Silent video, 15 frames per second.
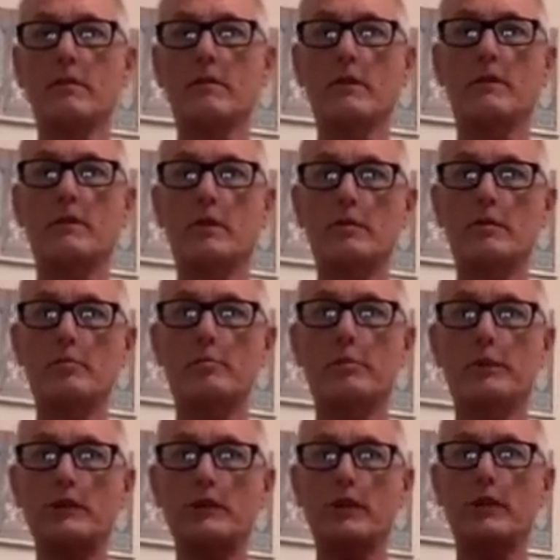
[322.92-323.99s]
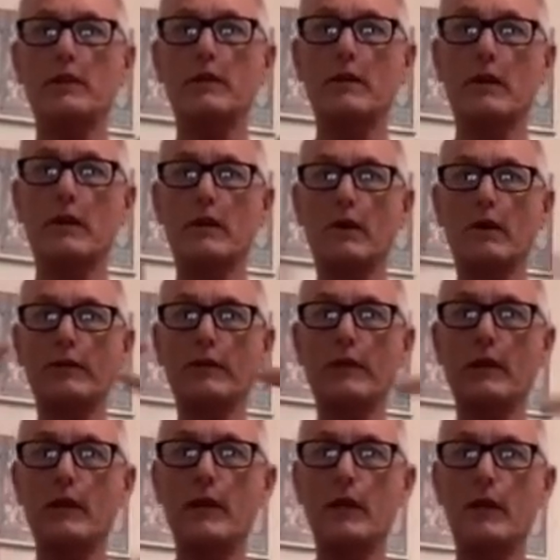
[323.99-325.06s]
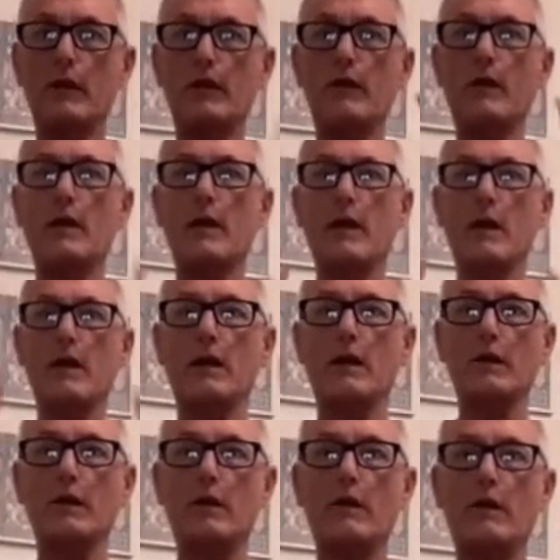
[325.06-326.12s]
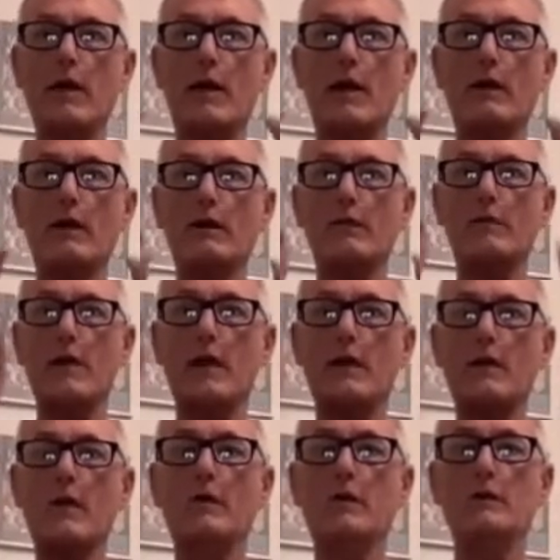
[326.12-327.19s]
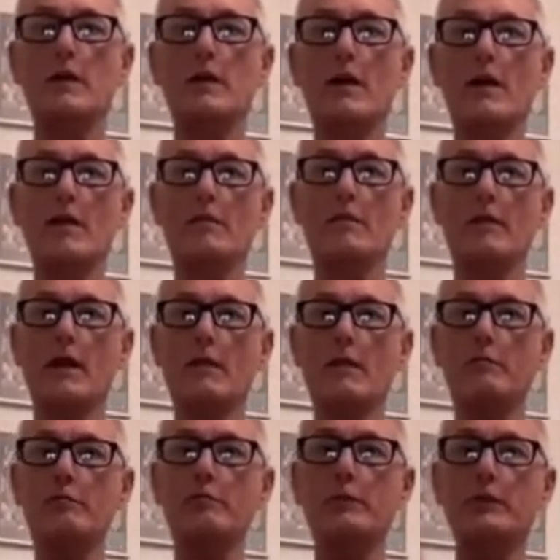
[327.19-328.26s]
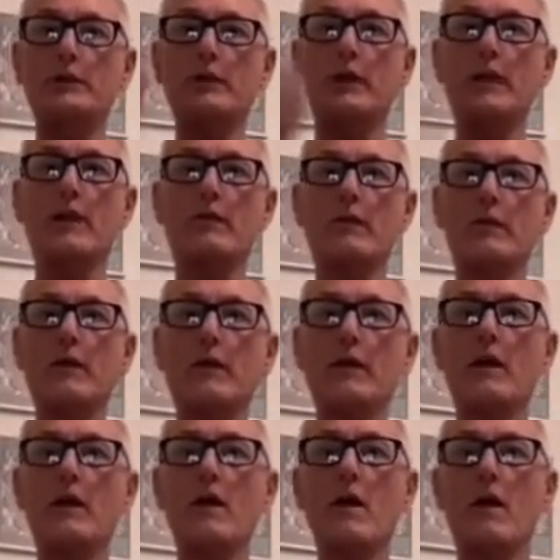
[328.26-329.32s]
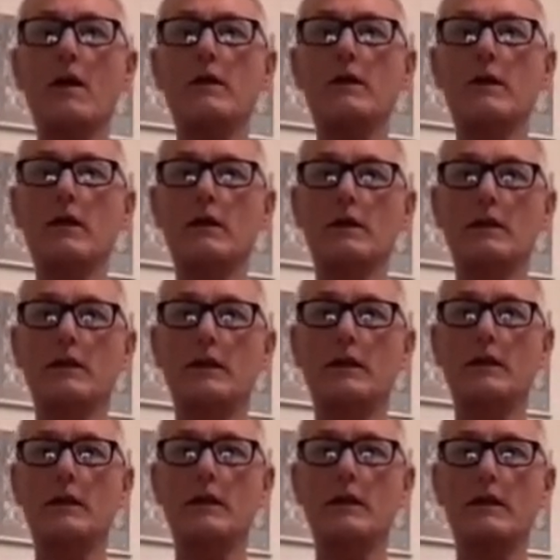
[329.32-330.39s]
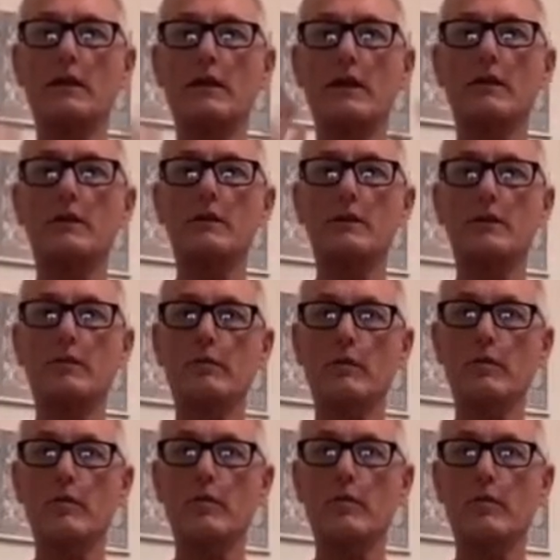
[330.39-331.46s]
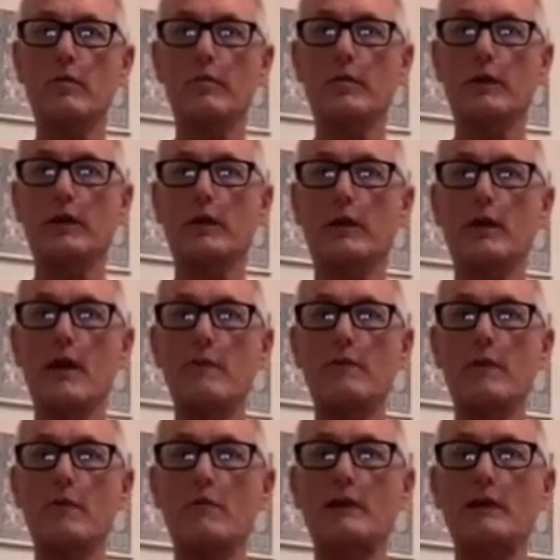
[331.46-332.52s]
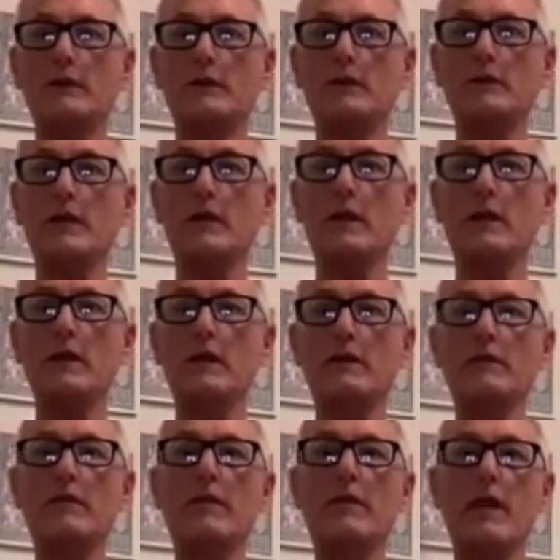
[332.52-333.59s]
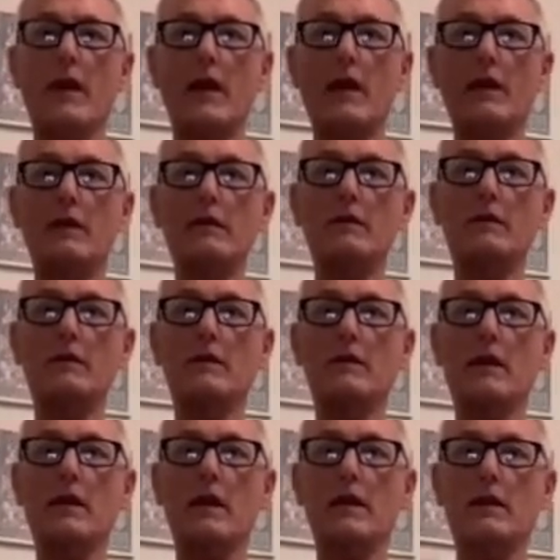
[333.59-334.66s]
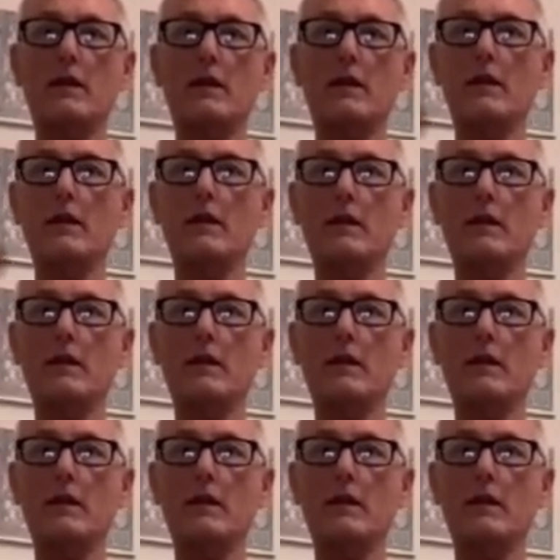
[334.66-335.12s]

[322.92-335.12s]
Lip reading: So it's pushing. I don't know if you can hear the air go out of my nose, but I'm pushing it really hard to build up the muscles here and to let the